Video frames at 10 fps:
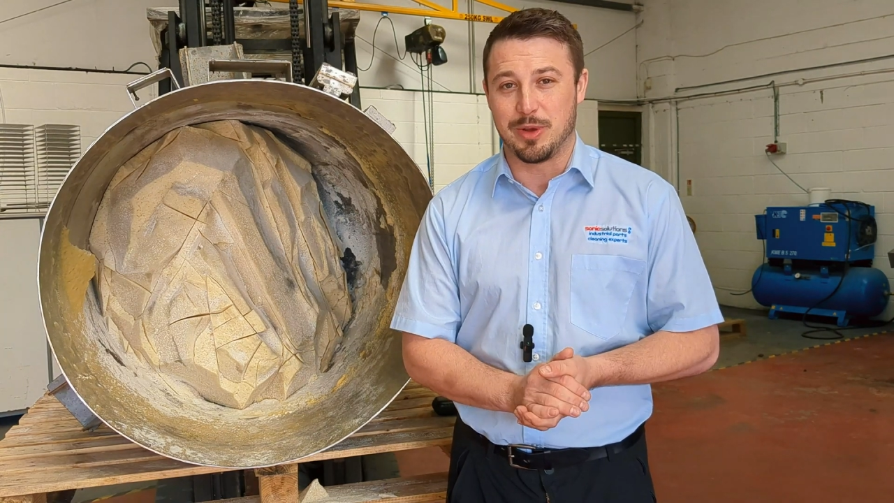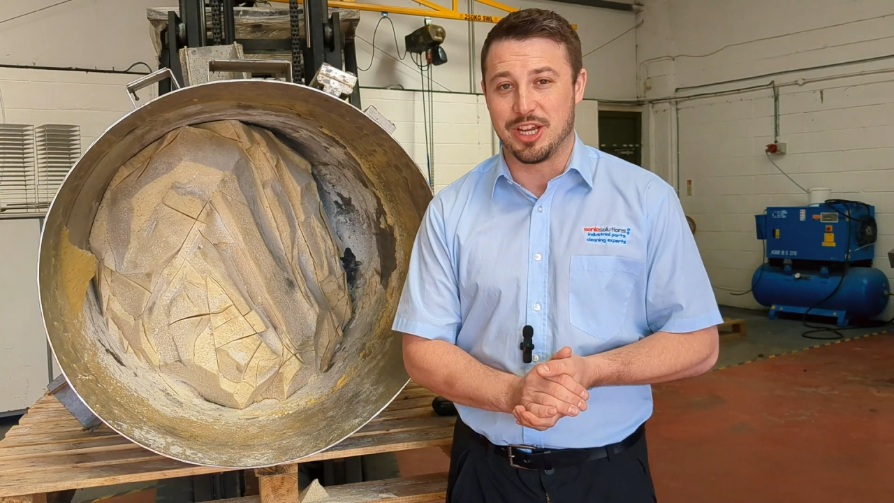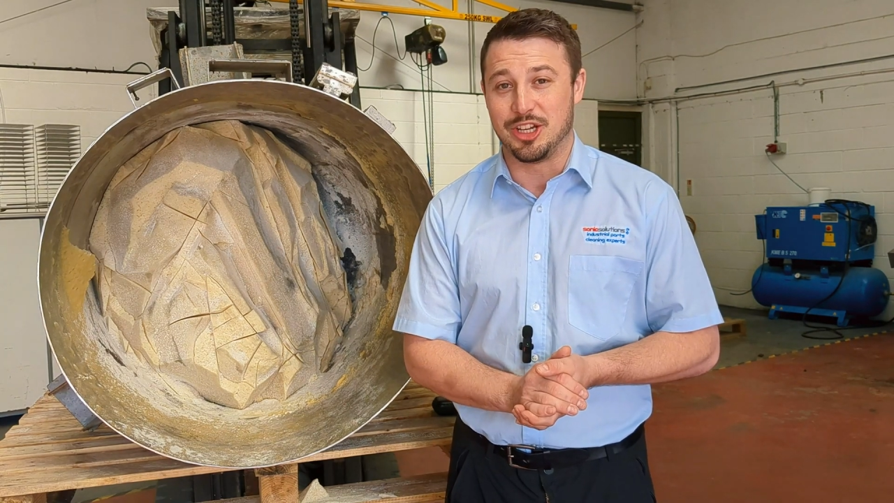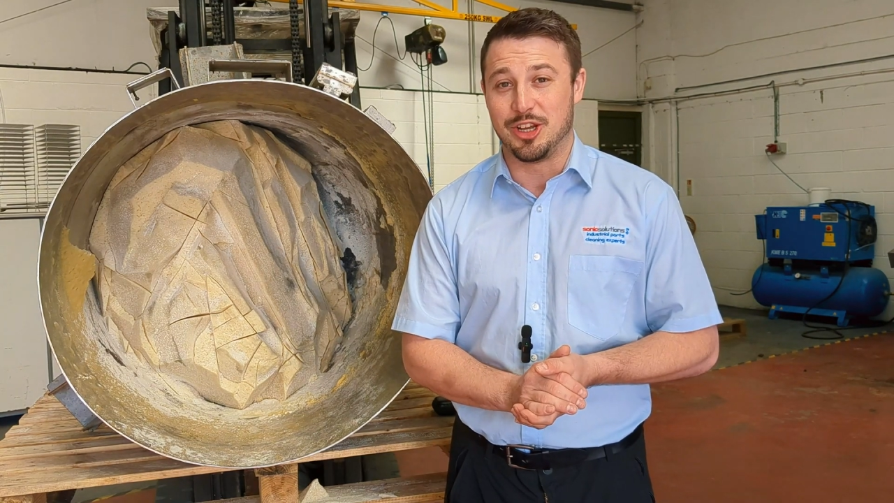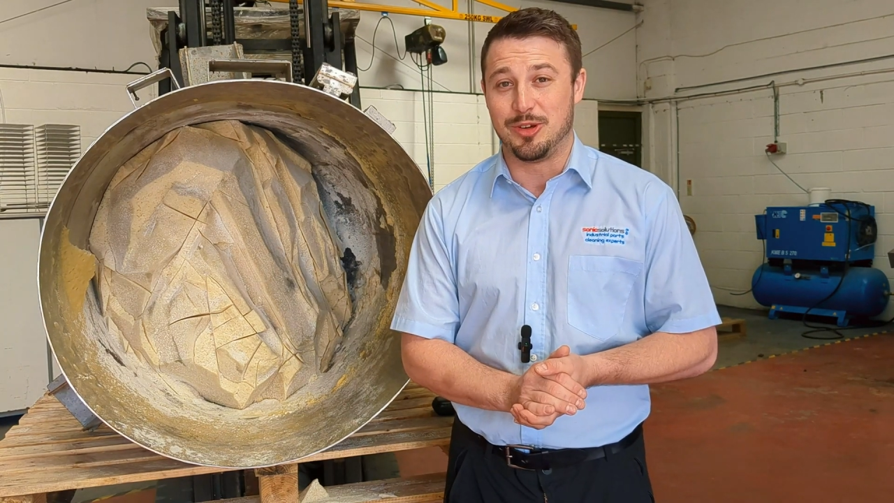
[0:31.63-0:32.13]
we
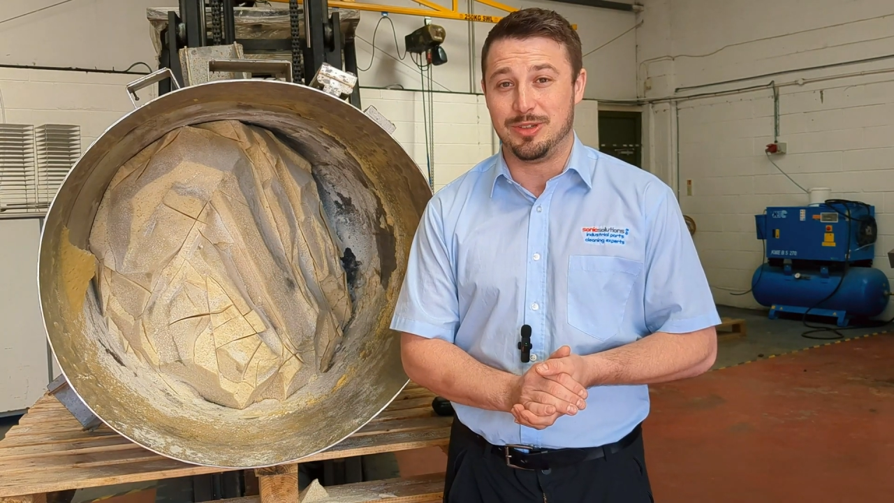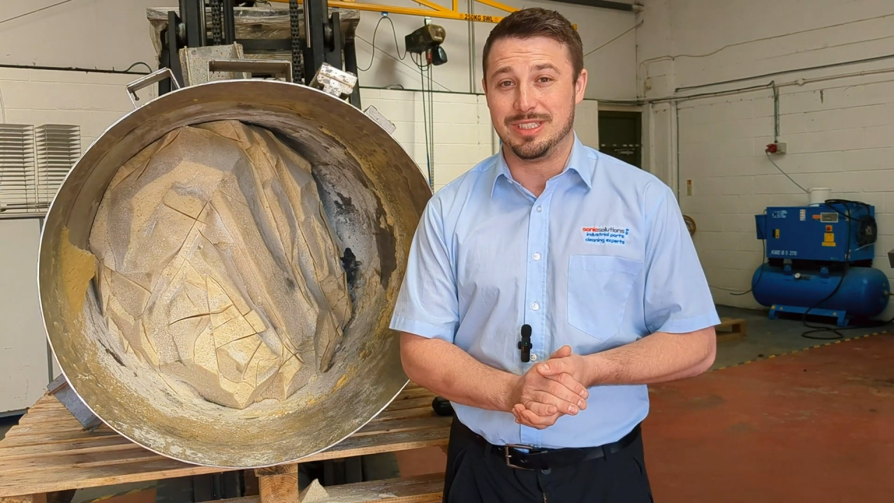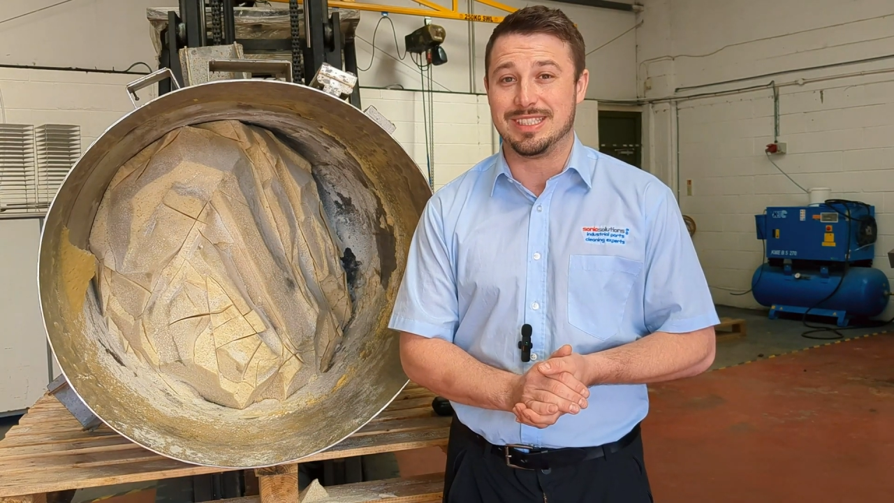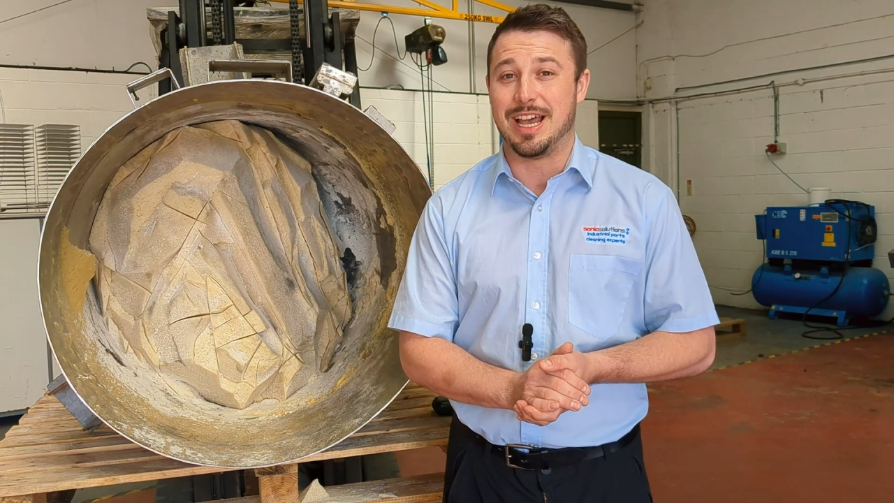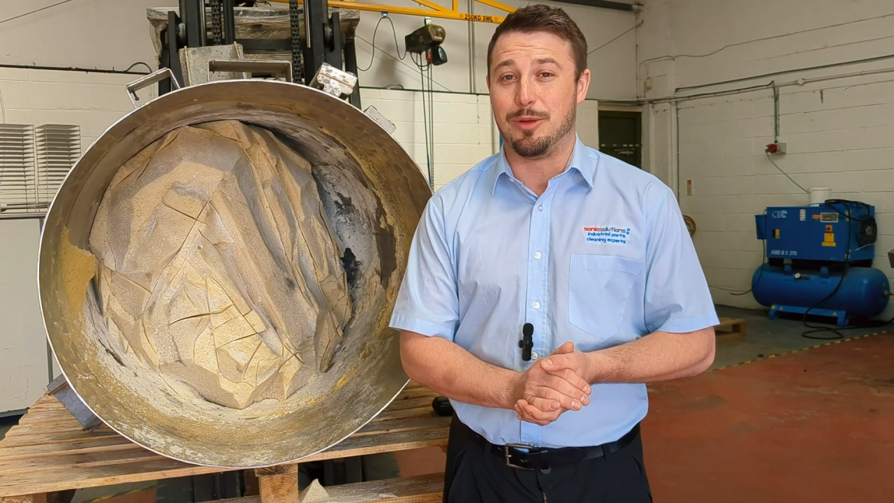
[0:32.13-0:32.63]
can do
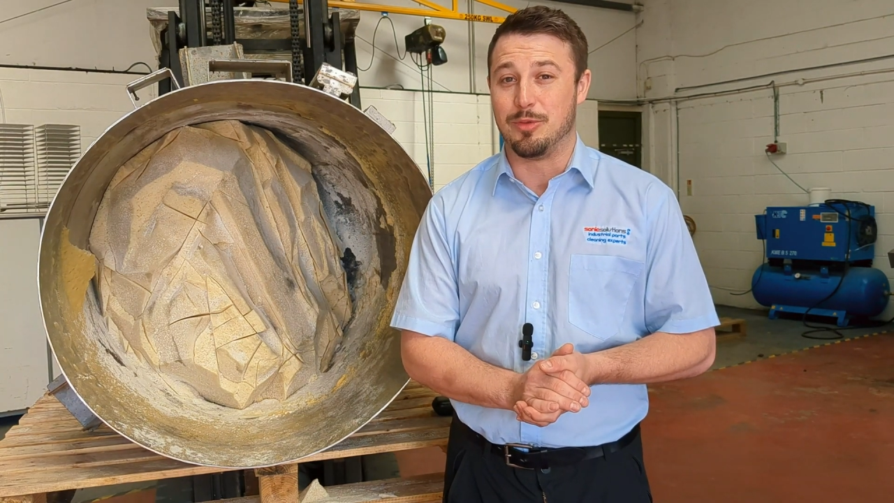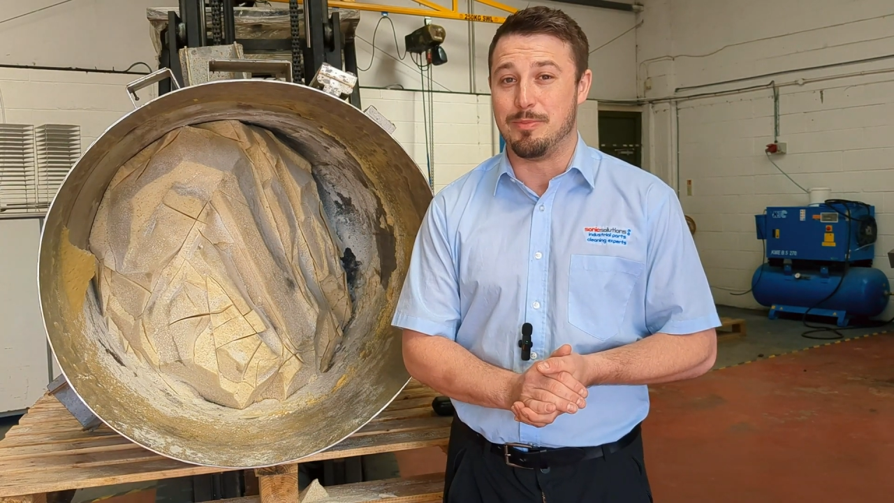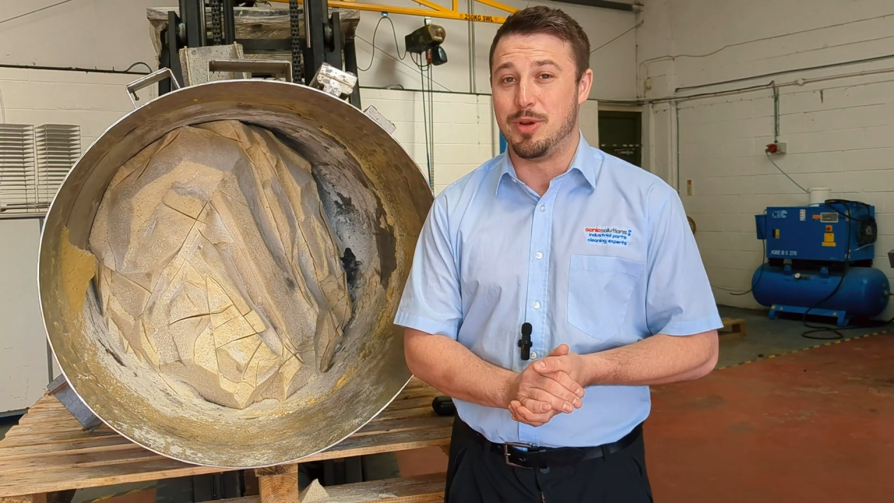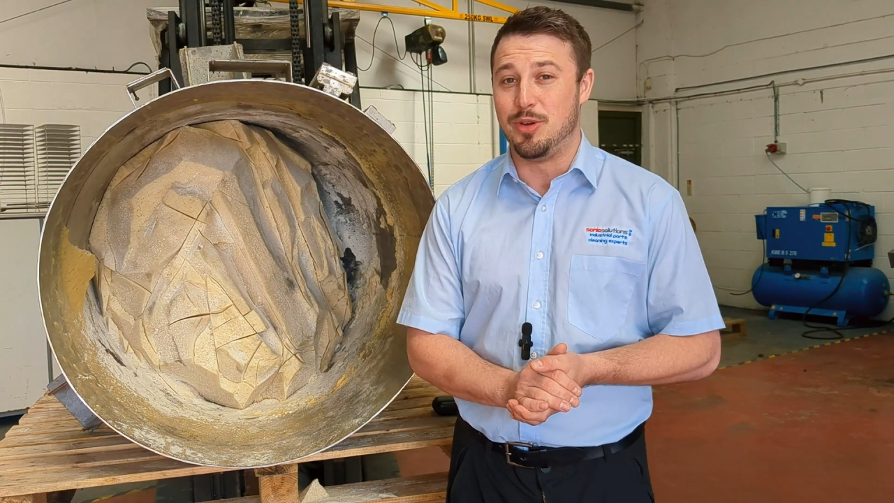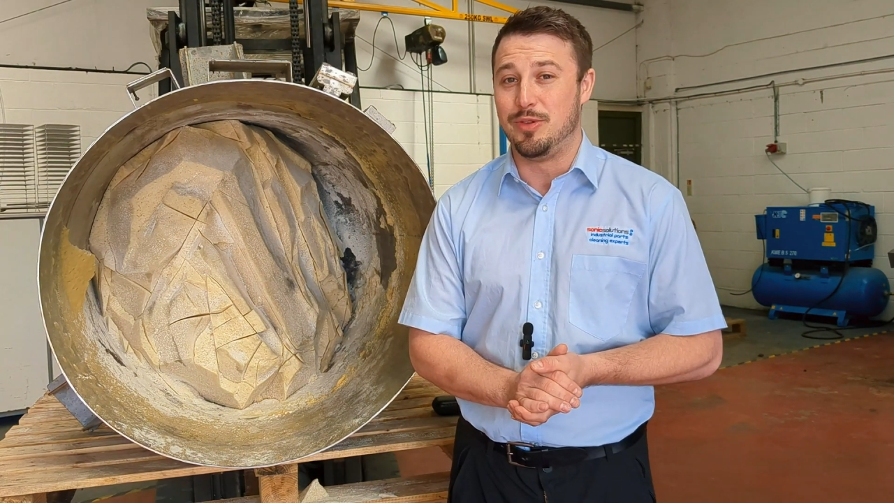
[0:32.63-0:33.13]
to help
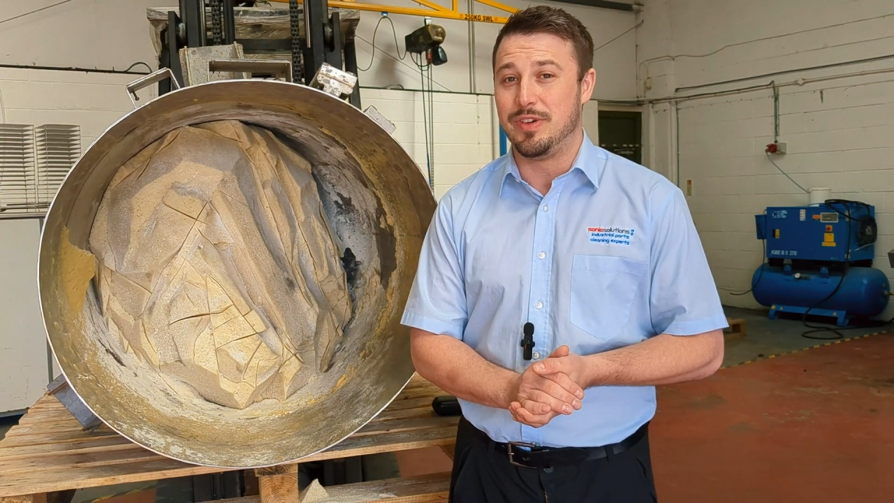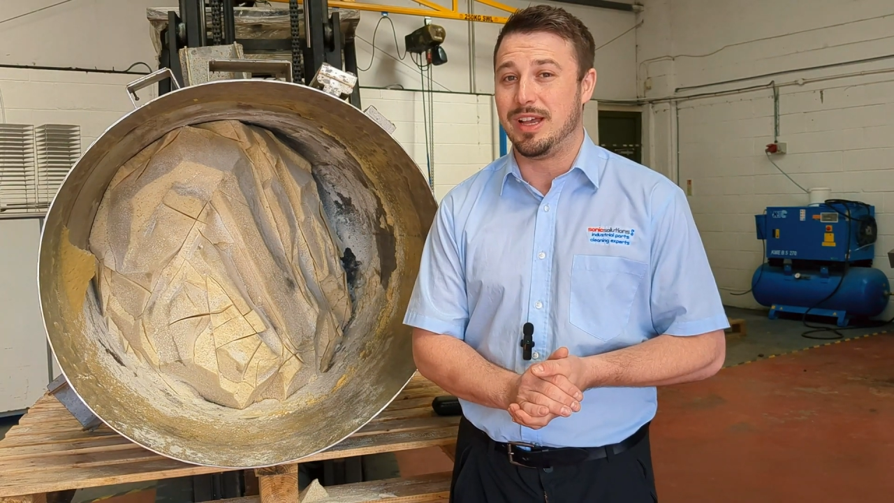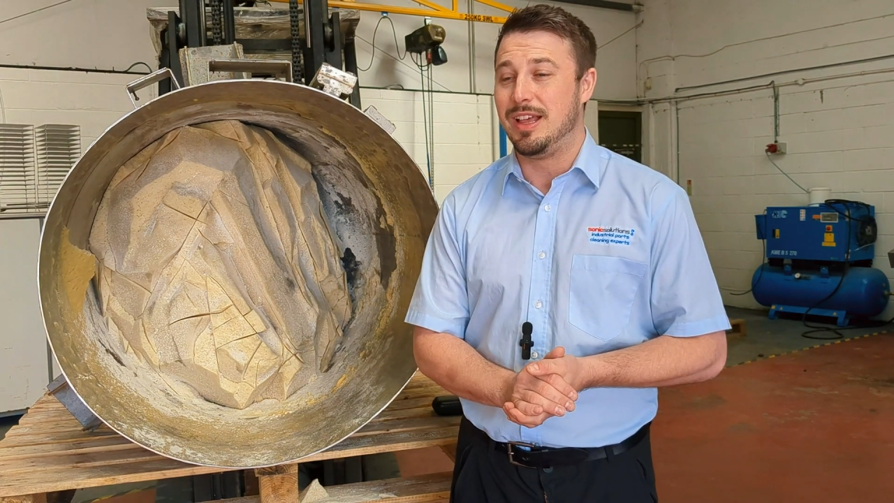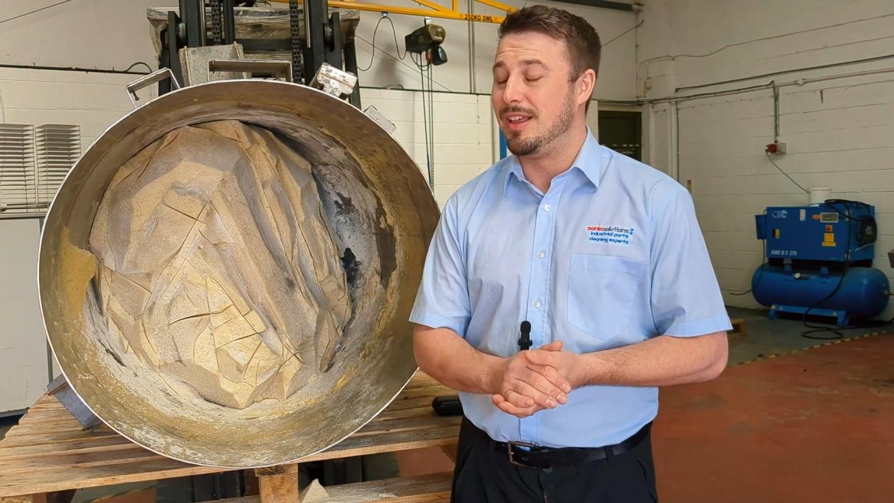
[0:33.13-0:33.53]
remove